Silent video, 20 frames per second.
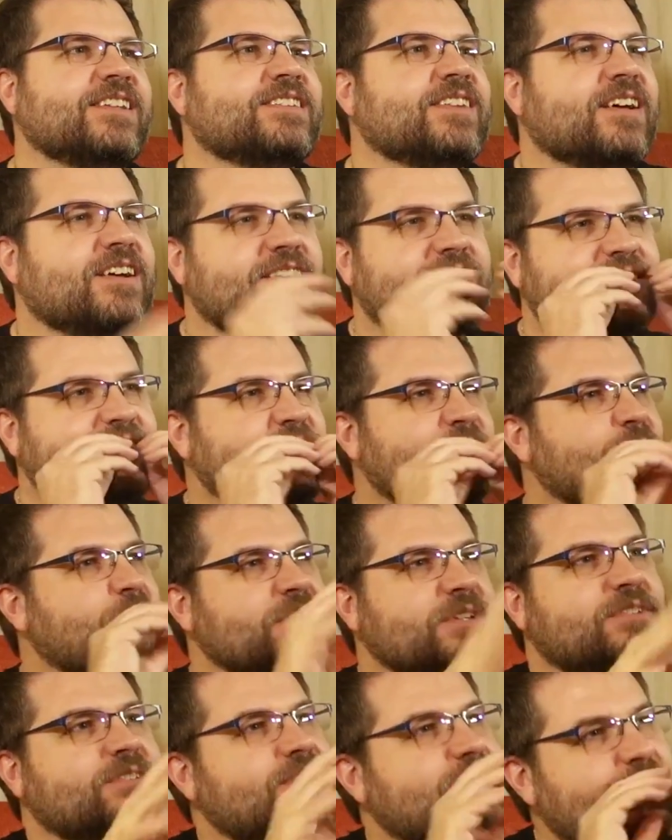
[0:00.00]
Hot dog
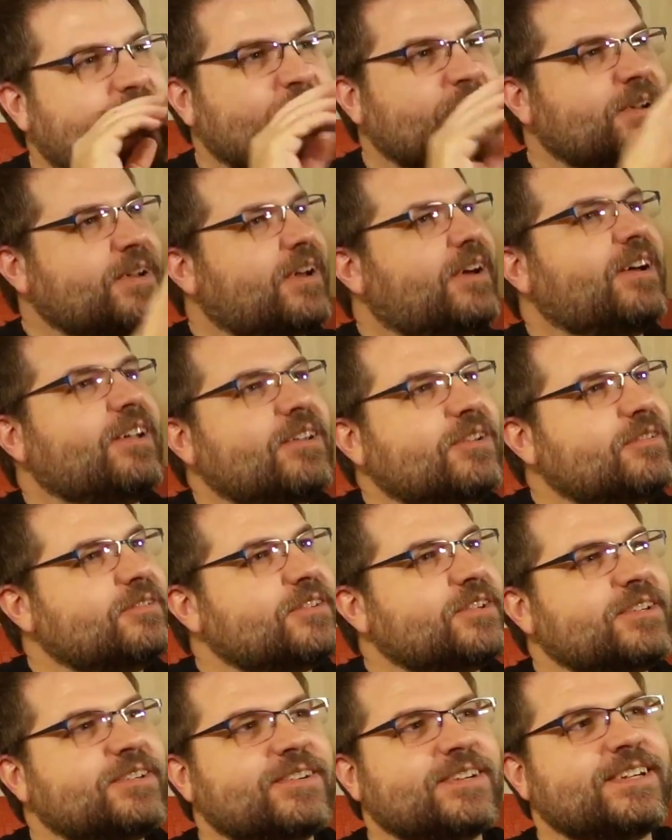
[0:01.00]
spittle going all
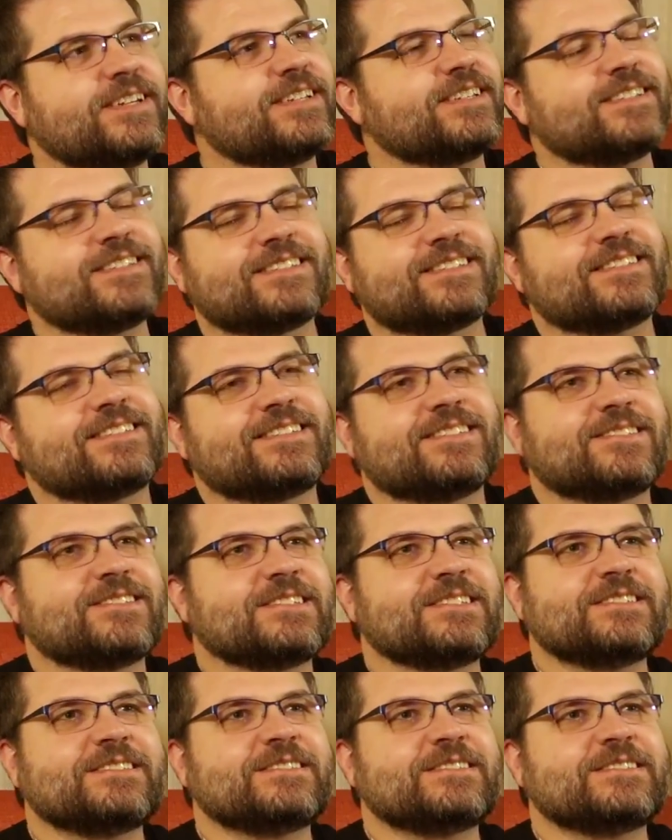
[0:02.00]
over it, right? Okay.